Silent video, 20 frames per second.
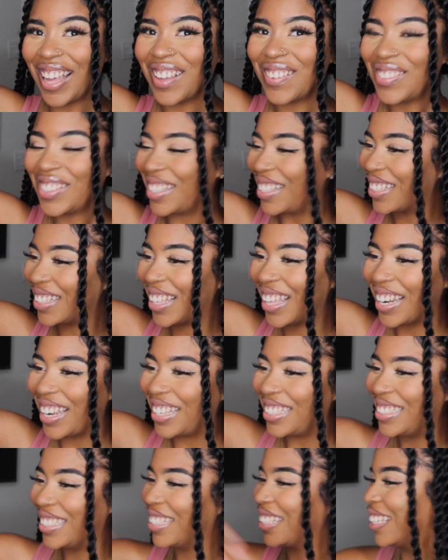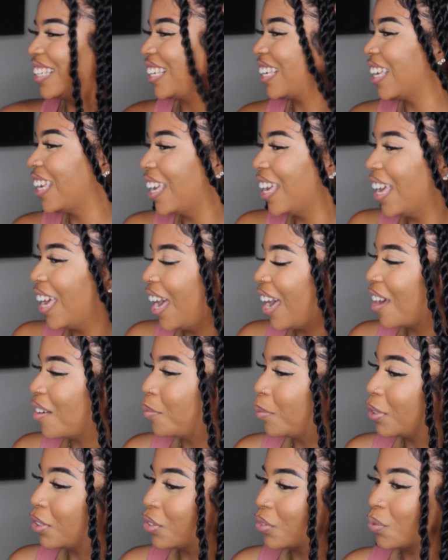I'm so glad I did it.
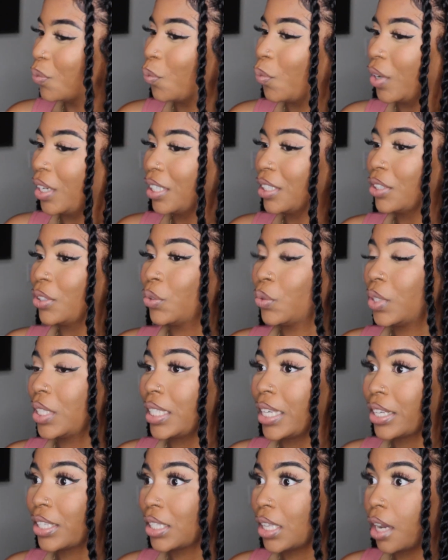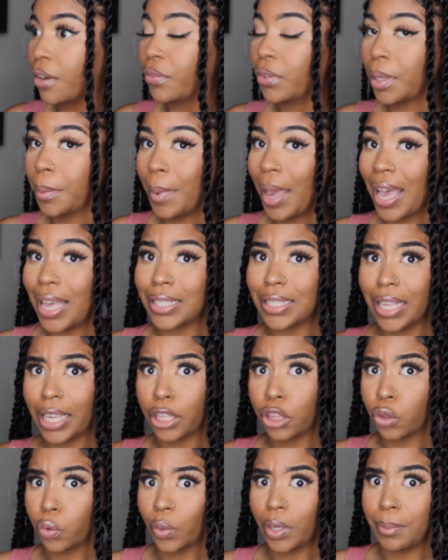I've been wanting to do this hairstyle for the past
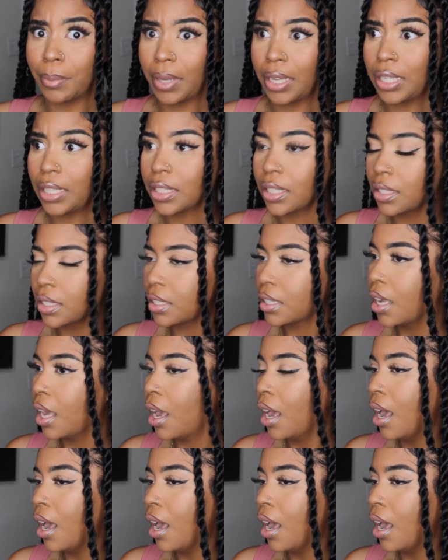like 3 months,